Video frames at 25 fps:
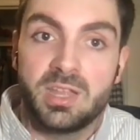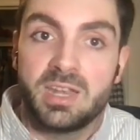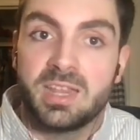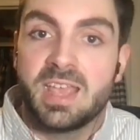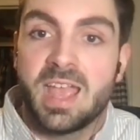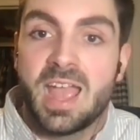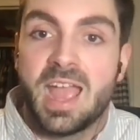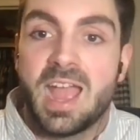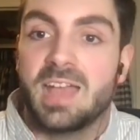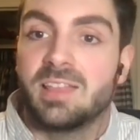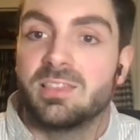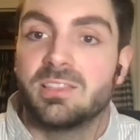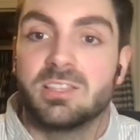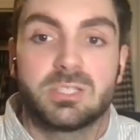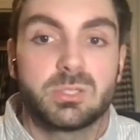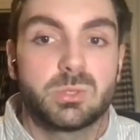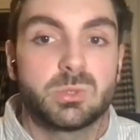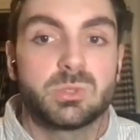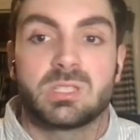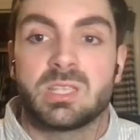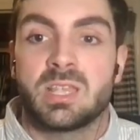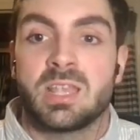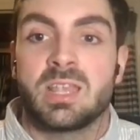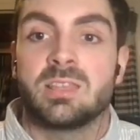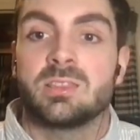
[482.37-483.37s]
that he had. This
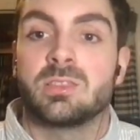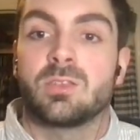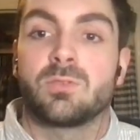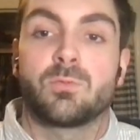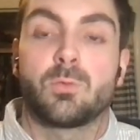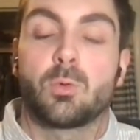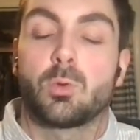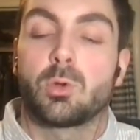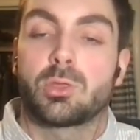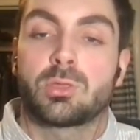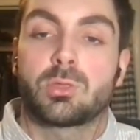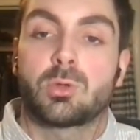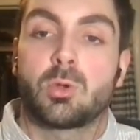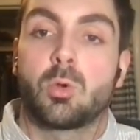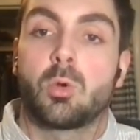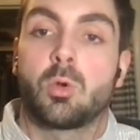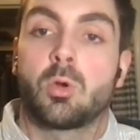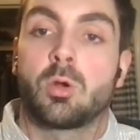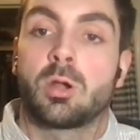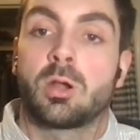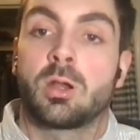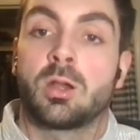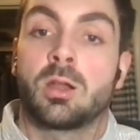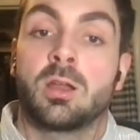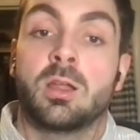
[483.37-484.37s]
was in the fourth
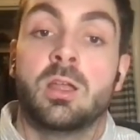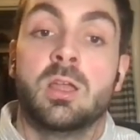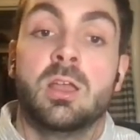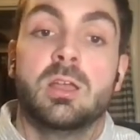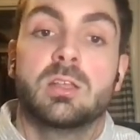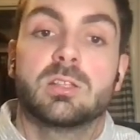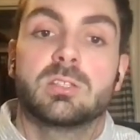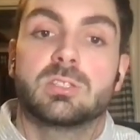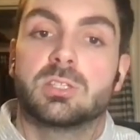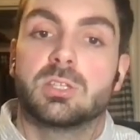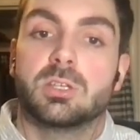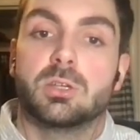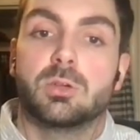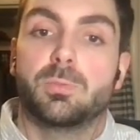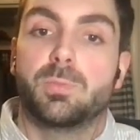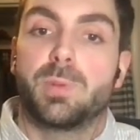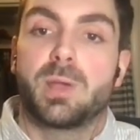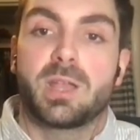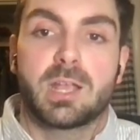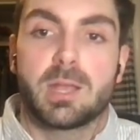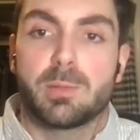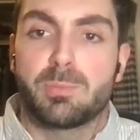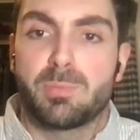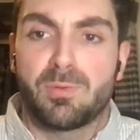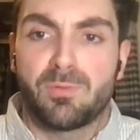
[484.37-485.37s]
quarter to
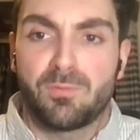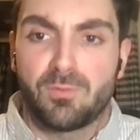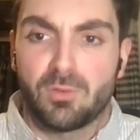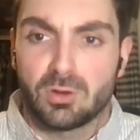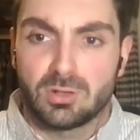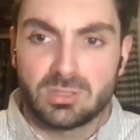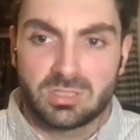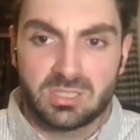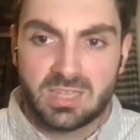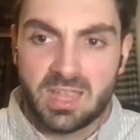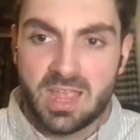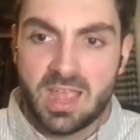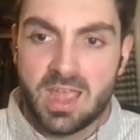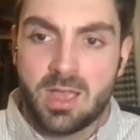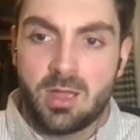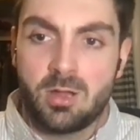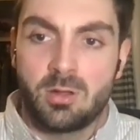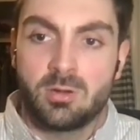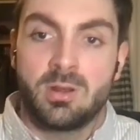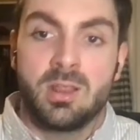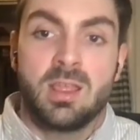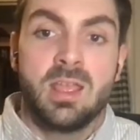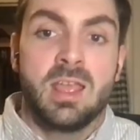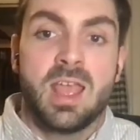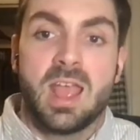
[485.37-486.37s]
pick up a first
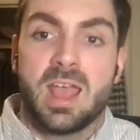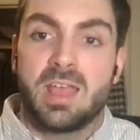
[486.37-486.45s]
down.